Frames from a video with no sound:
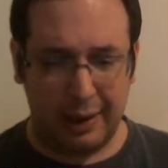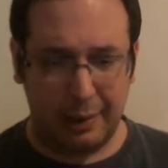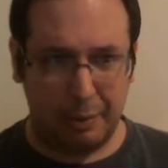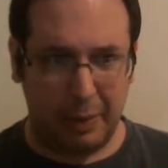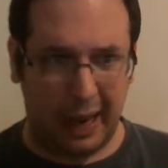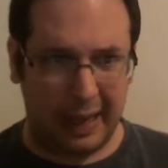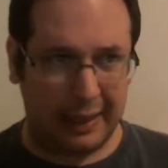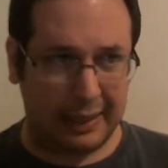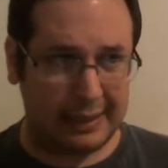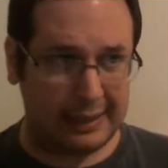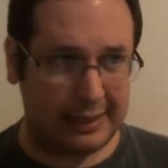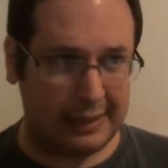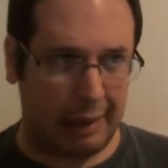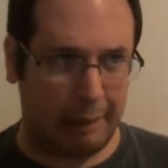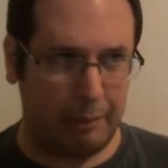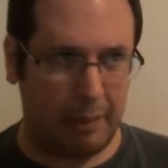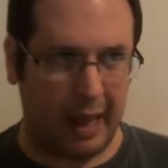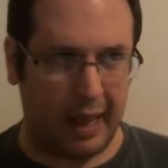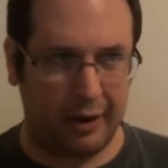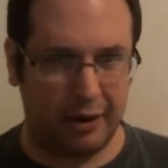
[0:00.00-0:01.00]
by the
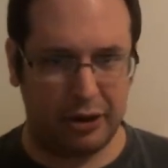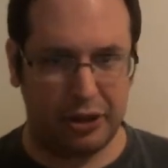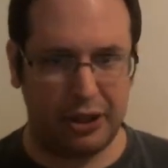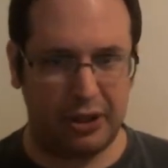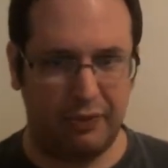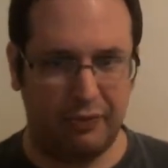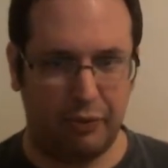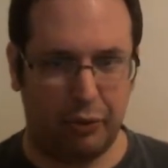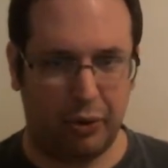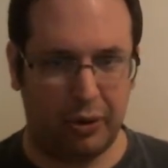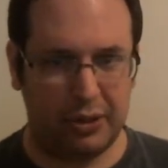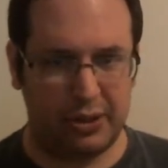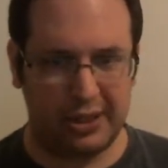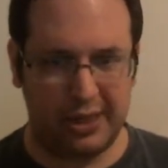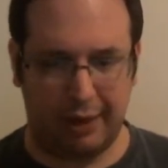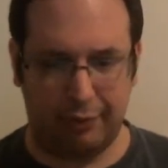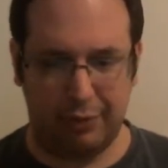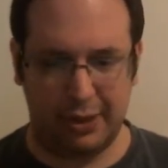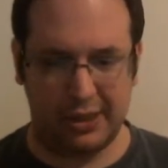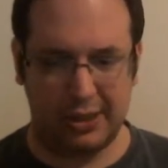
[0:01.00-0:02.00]
same energy force
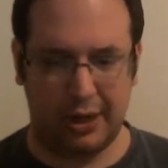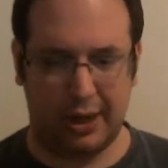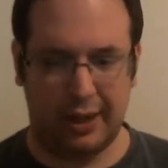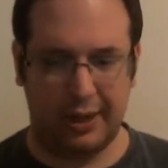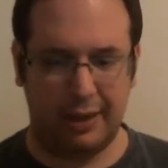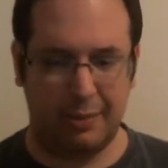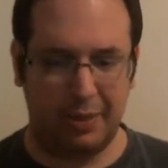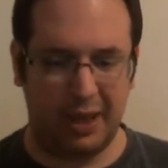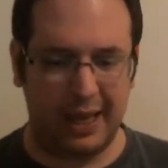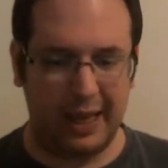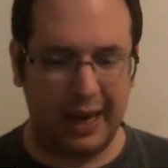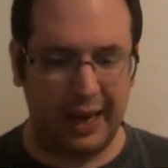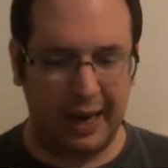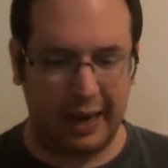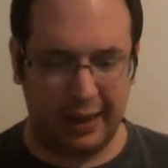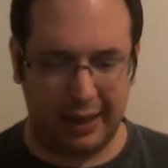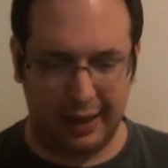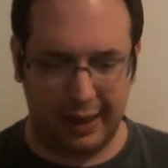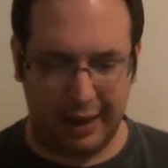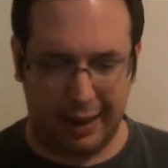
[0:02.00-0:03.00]
that we saw at the beginning
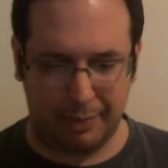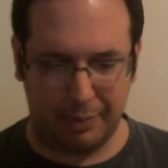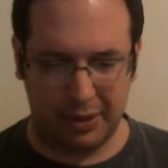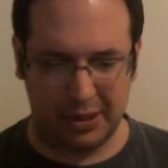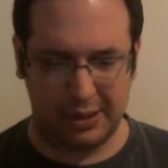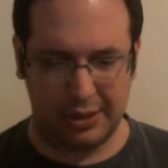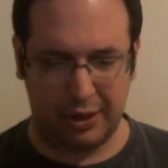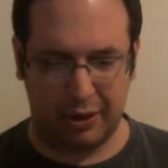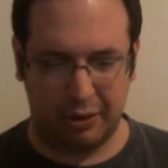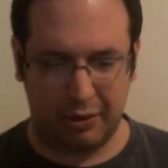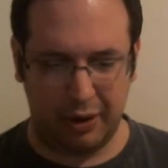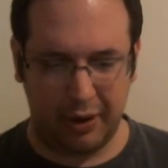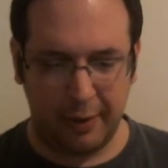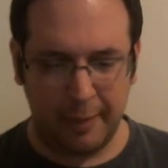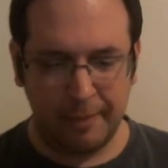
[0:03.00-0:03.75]
of the episode.